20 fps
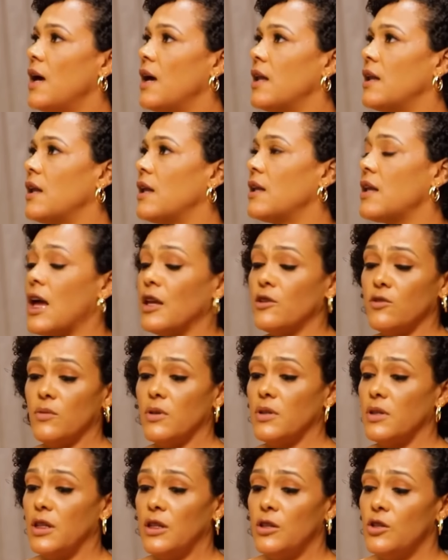and
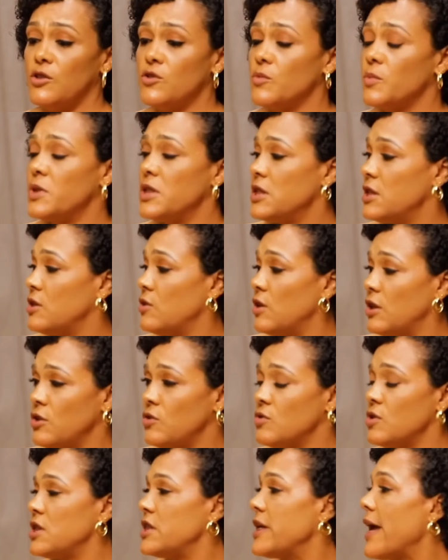they need
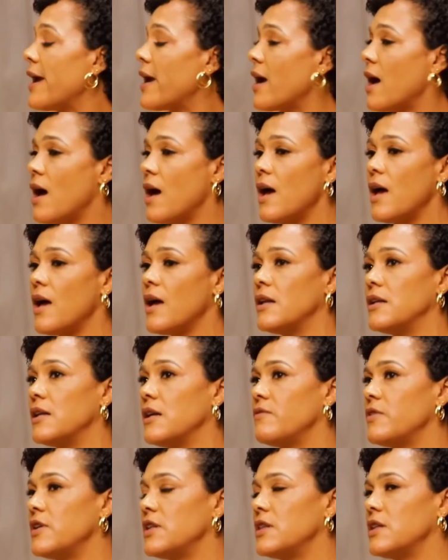to check her
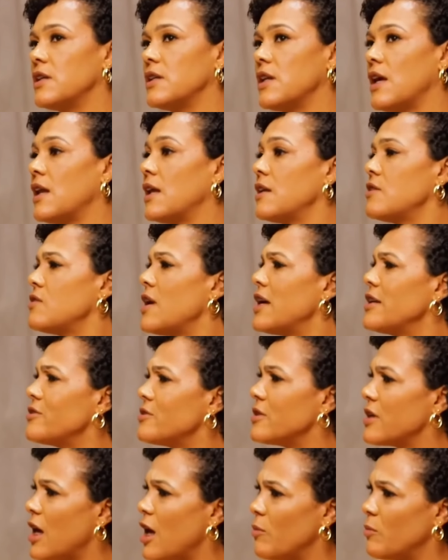and everything. And I tried
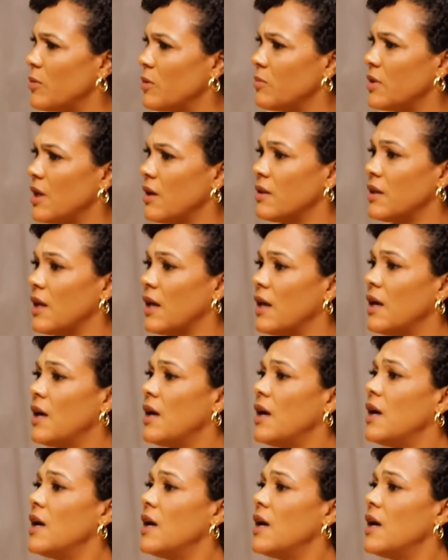to calm him down that